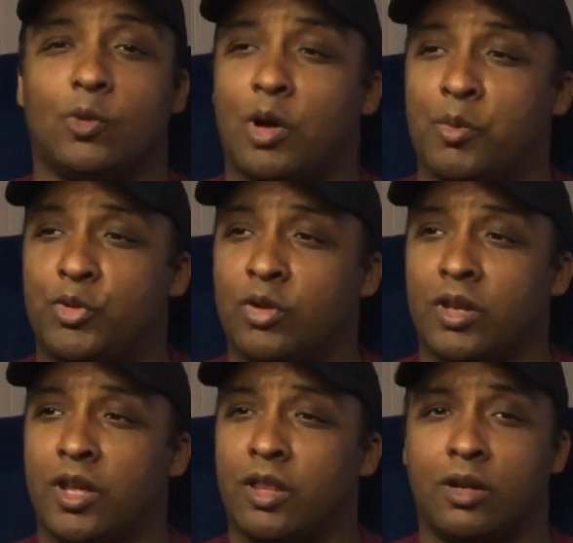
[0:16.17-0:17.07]
welcome to
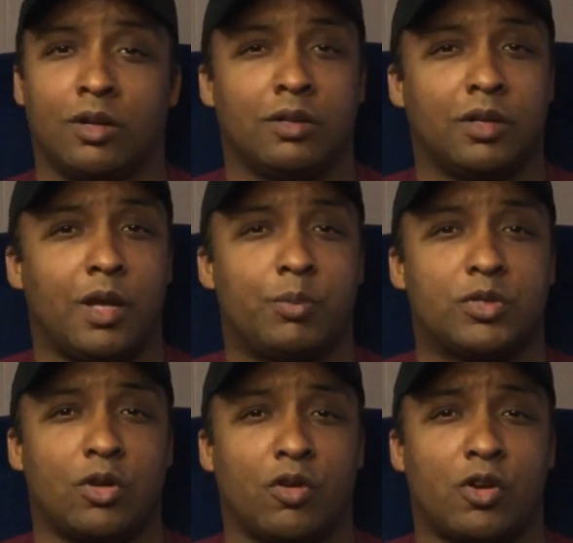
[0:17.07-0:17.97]
another
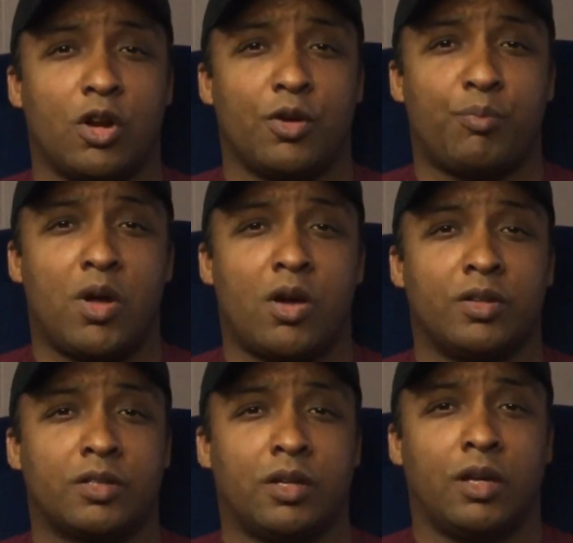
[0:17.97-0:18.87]
episode of Curt and Paul
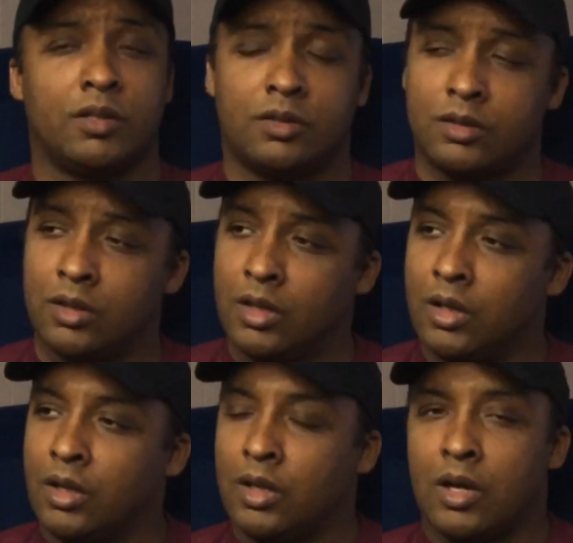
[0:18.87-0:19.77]
Discuss.
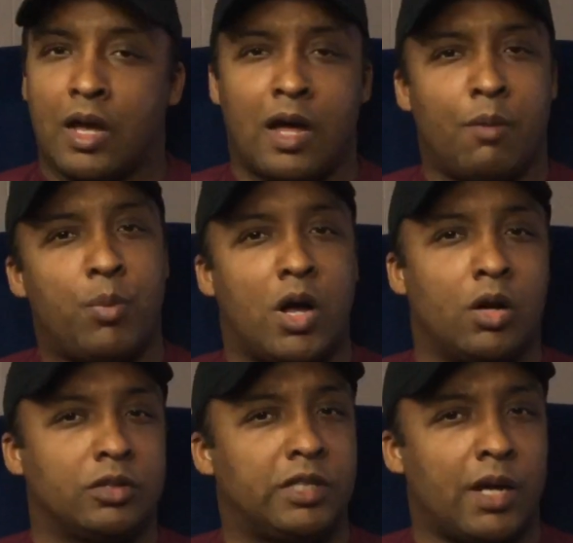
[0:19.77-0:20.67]
I'm
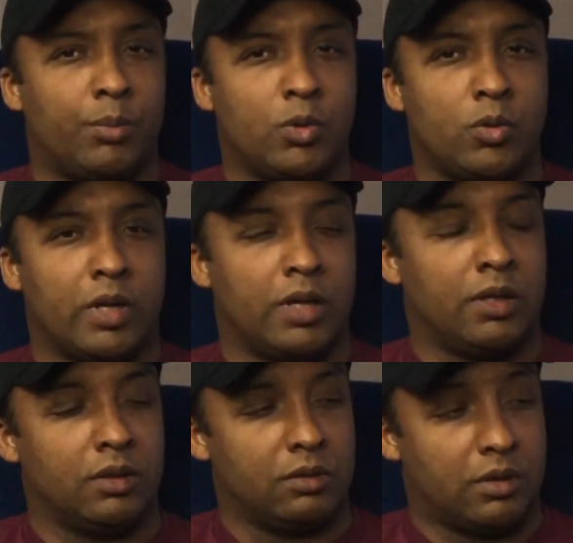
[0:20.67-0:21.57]
Paul Chappell,
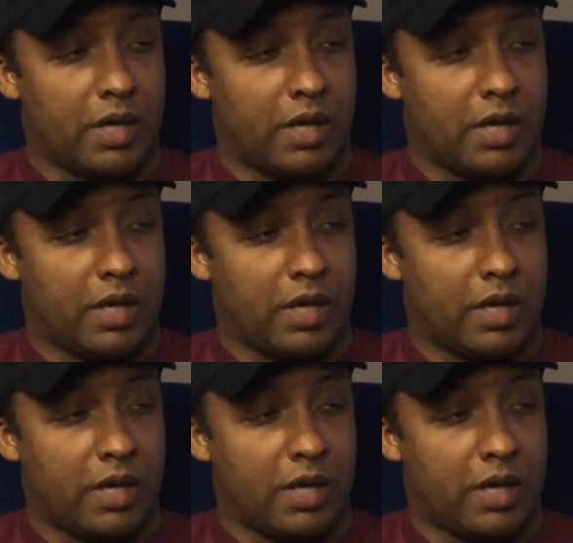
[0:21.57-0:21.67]
and